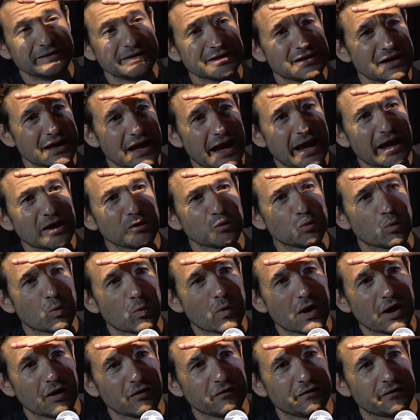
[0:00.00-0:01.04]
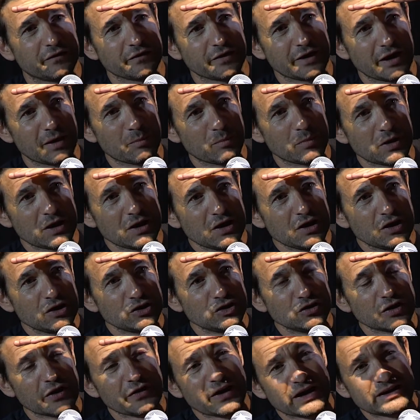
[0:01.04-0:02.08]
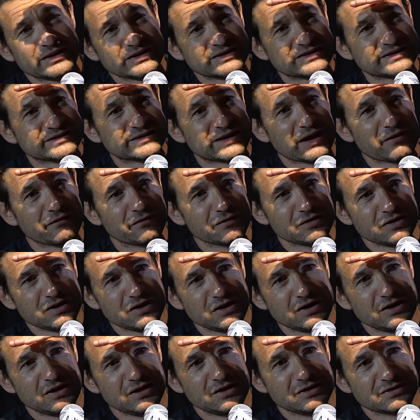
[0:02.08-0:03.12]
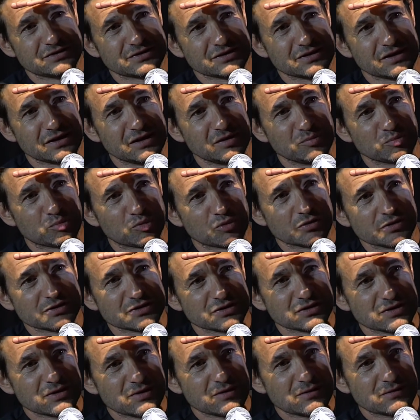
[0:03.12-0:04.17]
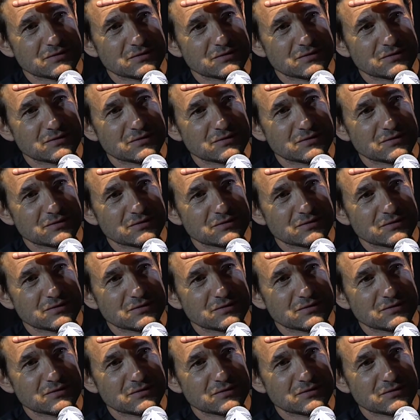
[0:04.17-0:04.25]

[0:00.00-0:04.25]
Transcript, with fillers: and no, didn't it end well for them? You know, they did seven years in prison.